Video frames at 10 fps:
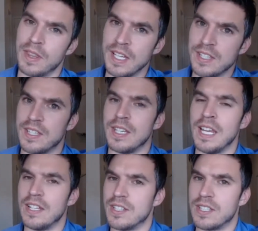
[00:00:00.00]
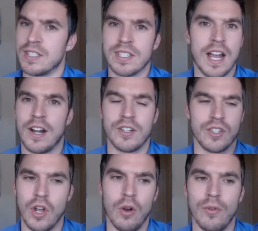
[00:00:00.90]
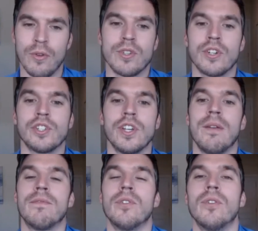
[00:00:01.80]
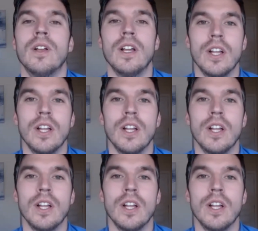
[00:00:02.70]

these needs and desires, no, those are shameful.